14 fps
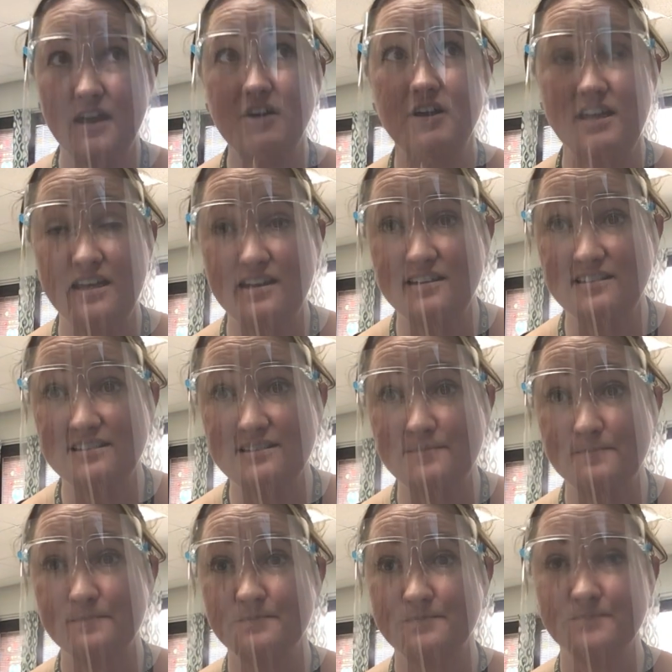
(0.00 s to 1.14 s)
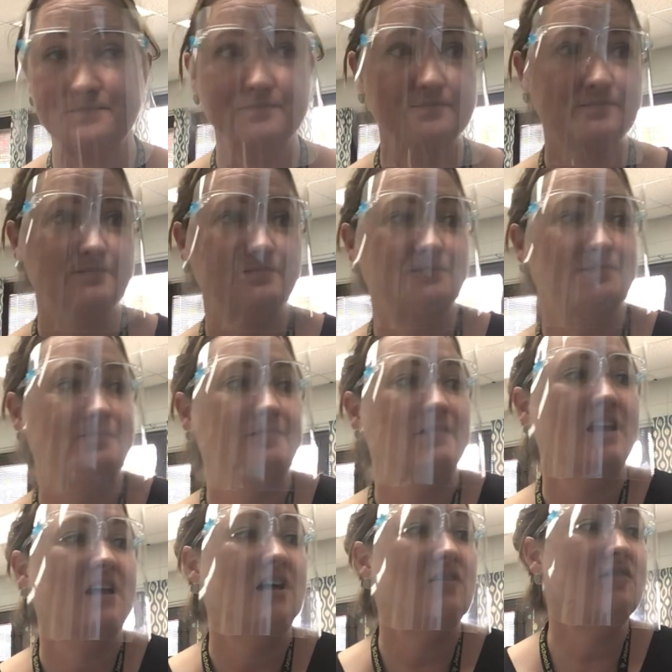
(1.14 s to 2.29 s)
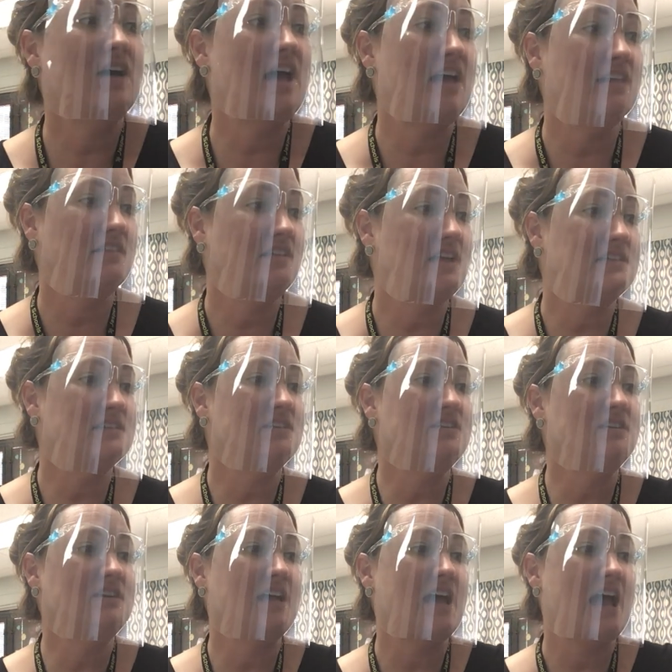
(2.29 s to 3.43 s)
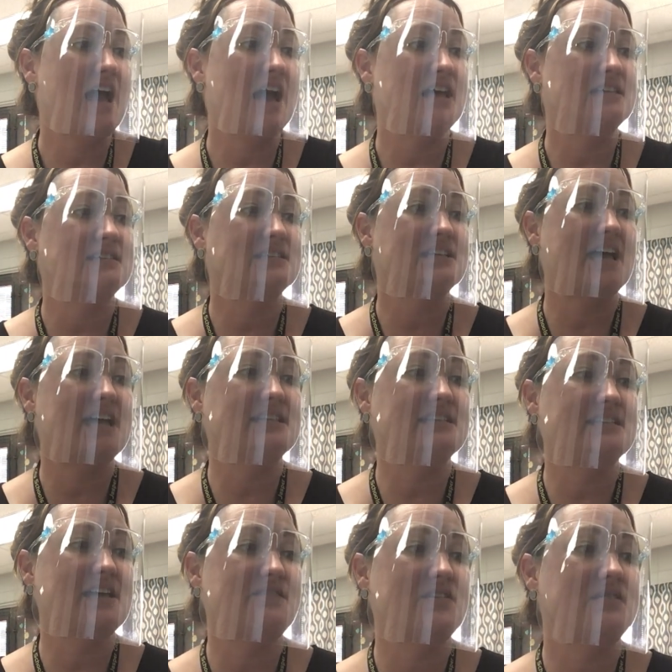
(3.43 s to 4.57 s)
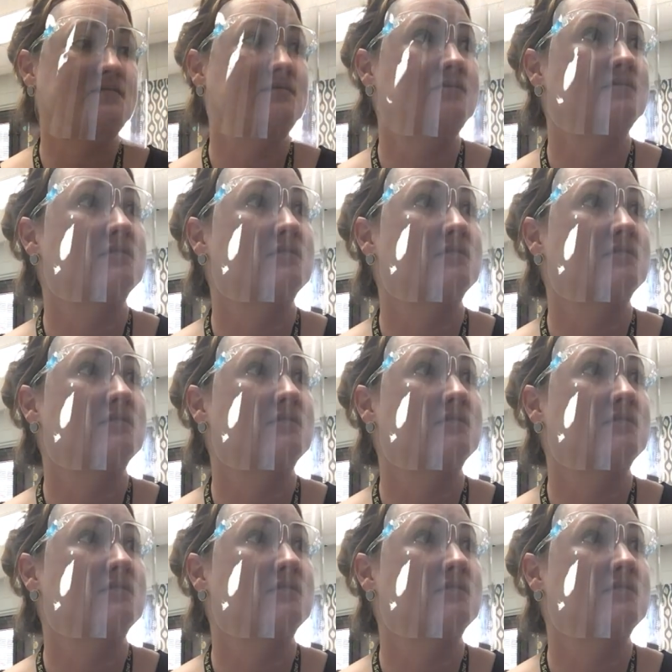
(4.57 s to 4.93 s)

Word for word: there is. Okay, let's look at slide seven.